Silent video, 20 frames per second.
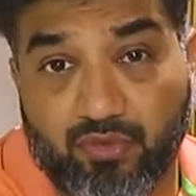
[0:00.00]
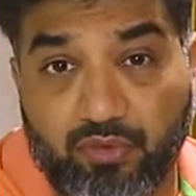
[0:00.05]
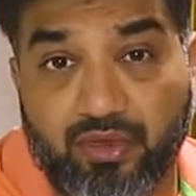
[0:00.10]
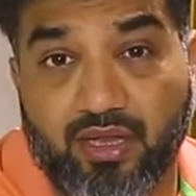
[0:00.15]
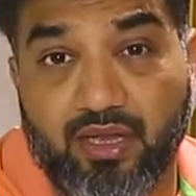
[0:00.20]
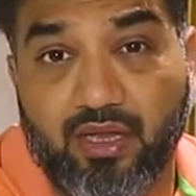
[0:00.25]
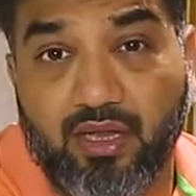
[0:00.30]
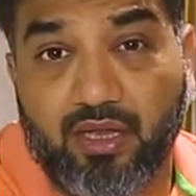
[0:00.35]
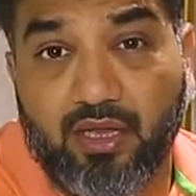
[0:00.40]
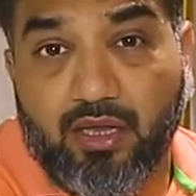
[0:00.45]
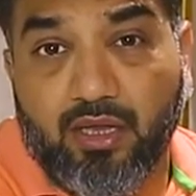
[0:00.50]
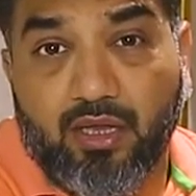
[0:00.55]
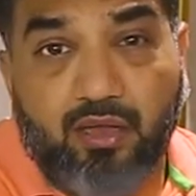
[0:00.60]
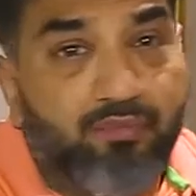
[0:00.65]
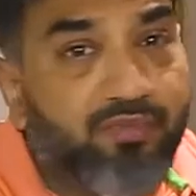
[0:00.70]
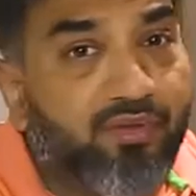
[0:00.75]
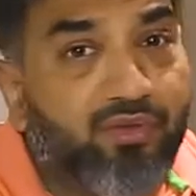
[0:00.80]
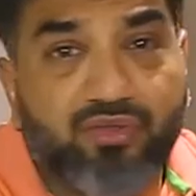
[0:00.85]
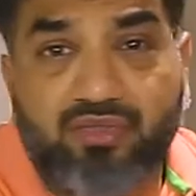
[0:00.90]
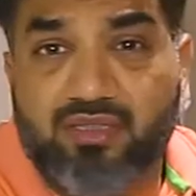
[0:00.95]
Okay?
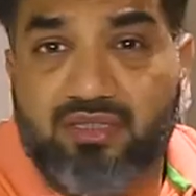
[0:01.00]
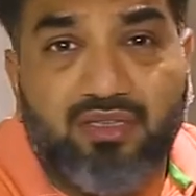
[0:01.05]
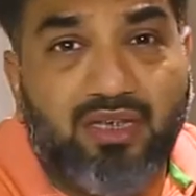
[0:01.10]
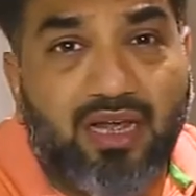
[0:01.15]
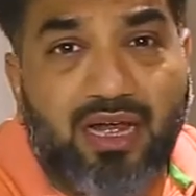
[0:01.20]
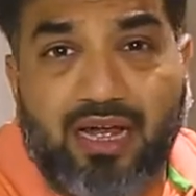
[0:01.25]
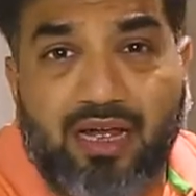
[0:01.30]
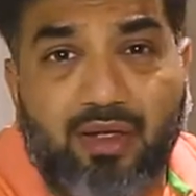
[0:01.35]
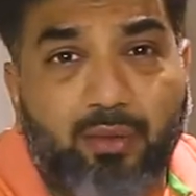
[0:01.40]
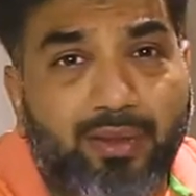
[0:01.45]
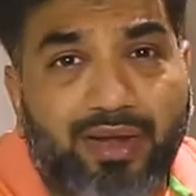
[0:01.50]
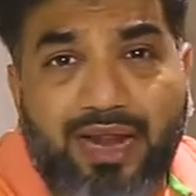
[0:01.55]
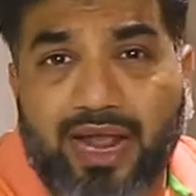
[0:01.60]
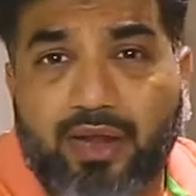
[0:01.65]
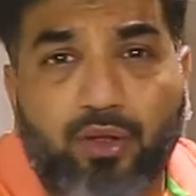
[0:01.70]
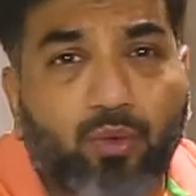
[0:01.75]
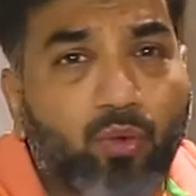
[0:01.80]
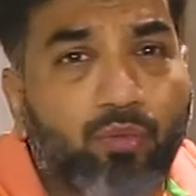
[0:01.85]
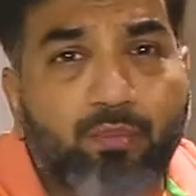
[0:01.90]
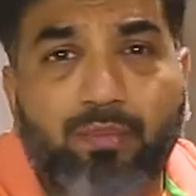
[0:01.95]
Because when
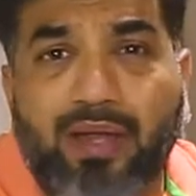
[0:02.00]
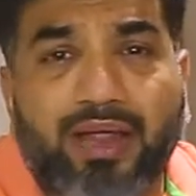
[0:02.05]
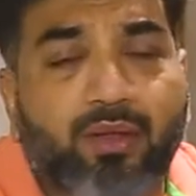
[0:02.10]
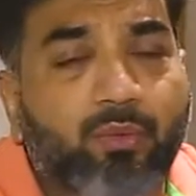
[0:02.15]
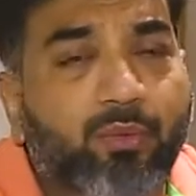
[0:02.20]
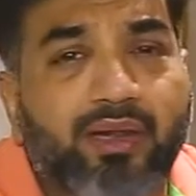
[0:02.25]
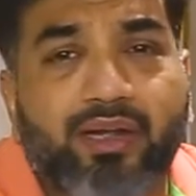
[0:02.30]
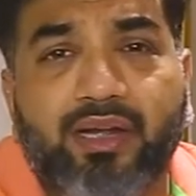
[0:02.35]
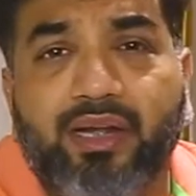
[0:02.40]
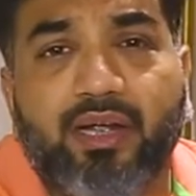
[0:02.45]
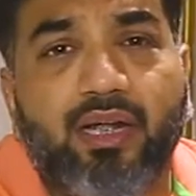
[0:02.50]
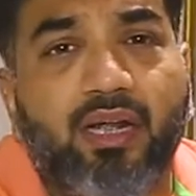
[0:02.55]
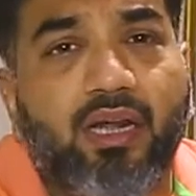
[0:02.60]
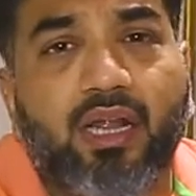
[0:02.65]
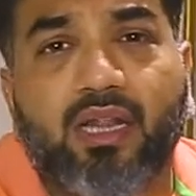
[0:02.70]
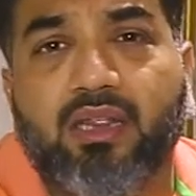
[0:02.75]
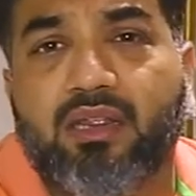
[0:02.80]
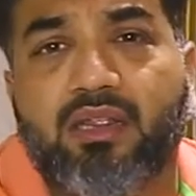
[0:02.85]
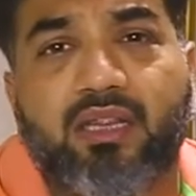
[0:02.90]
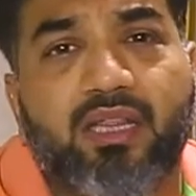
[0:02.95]
I look back, we did
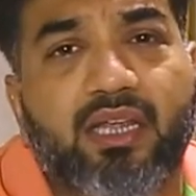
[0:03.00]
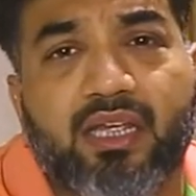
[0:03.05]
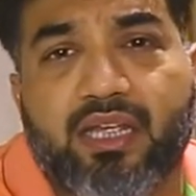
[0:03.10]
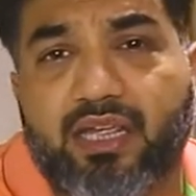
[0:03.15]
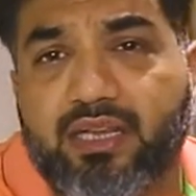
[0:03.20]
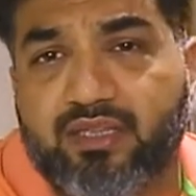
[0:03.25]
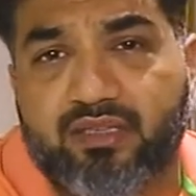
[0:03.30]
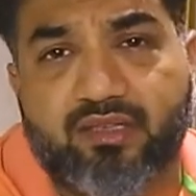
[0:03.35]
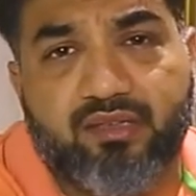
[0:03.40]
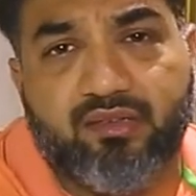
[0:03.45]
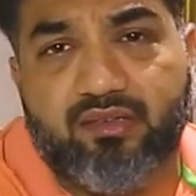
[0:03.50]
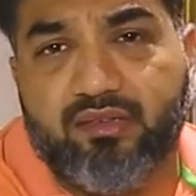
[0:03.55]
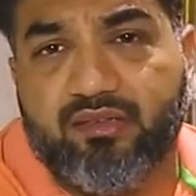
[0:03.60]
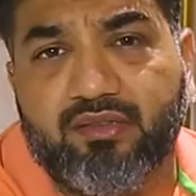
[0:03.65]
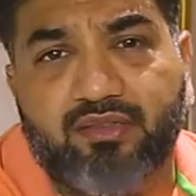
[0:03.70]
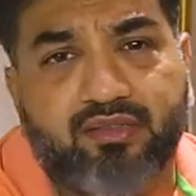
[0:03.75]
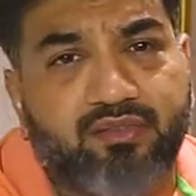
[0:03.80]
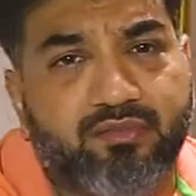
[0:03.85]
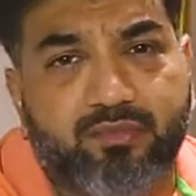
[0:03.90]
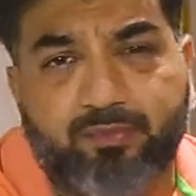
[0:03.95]
nothing
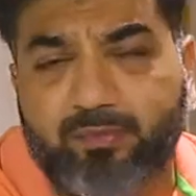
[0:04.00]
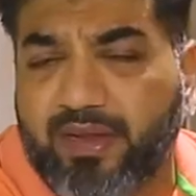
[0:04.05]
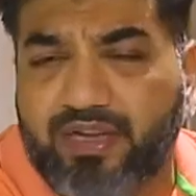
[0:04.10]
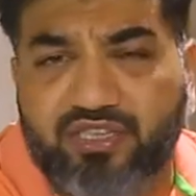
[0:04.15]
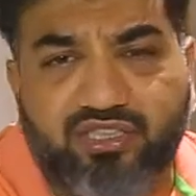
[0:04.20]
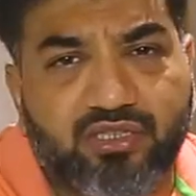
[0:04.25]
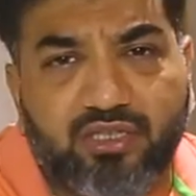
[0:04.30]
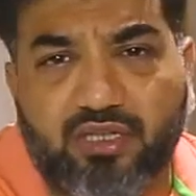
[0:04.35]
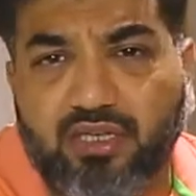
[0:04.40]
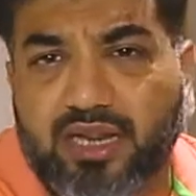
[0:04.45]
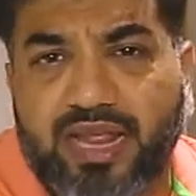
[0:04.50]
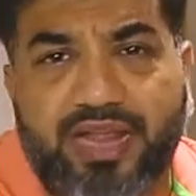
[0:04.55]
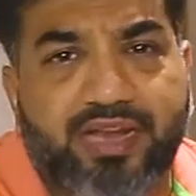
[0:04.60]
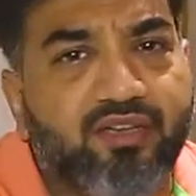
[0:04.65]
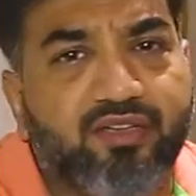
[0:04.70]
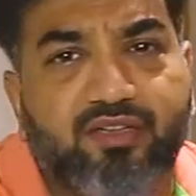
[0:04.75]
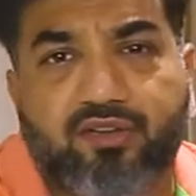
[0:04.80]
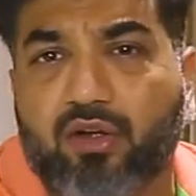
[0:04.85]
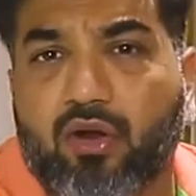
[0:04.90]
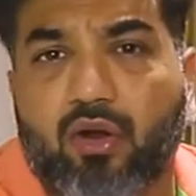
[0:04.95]
special,
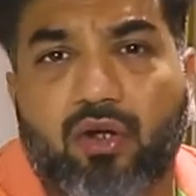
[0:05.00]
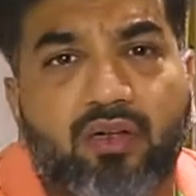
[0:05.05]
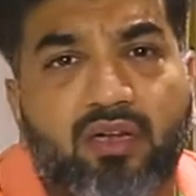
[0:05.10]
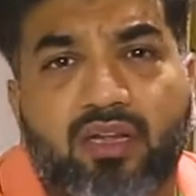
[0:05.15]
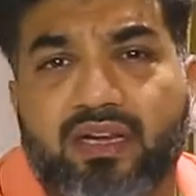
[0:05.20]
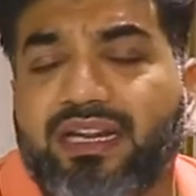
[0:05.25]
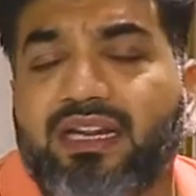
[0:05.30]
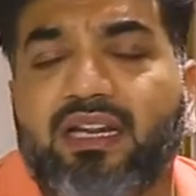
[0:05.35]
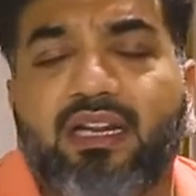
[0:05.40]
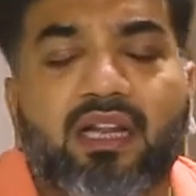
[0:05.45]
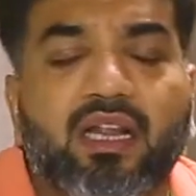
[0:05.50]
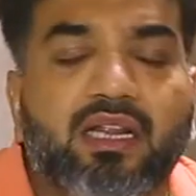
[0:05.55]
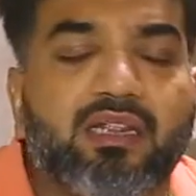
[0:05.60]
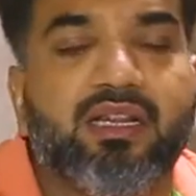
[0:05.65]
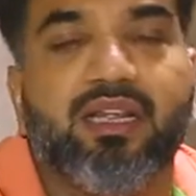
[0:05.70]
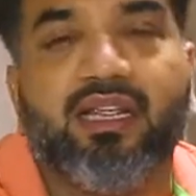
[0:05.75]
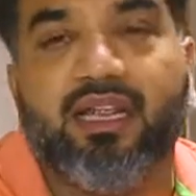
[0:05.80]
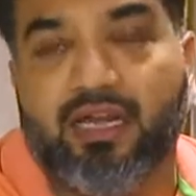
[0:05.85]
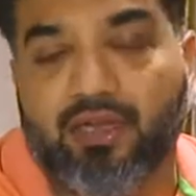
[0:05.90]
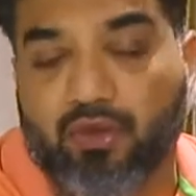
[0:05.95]
extraordinary,
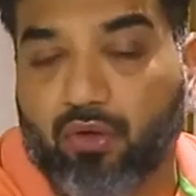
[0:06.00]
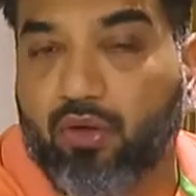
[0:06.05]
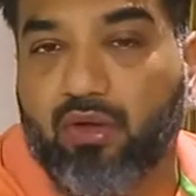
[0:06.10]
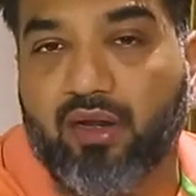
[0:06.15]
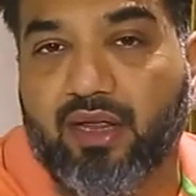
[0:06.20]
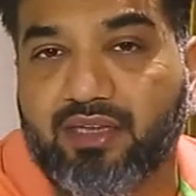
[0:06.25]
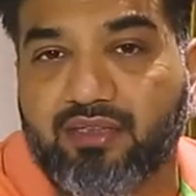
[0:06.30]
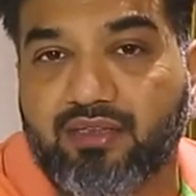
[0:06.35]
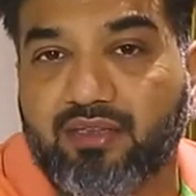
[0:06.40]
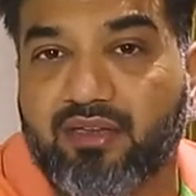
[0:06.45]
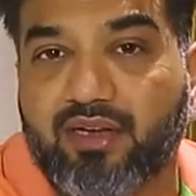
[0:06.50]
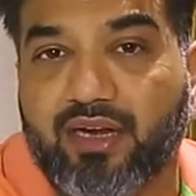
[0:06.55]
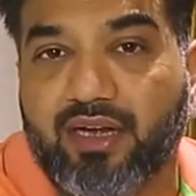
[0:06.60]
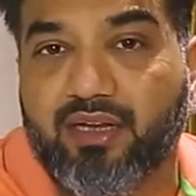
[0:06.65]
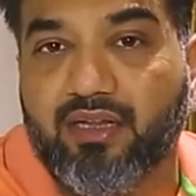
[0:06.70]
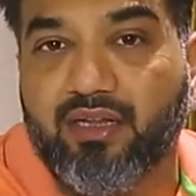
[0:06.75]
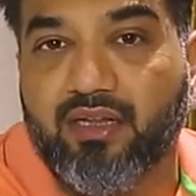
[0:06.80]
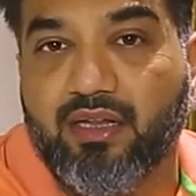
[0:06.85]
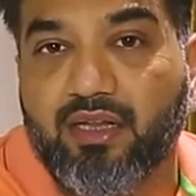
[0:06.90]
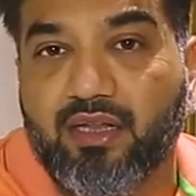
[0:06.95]
nothing at all, actually, right?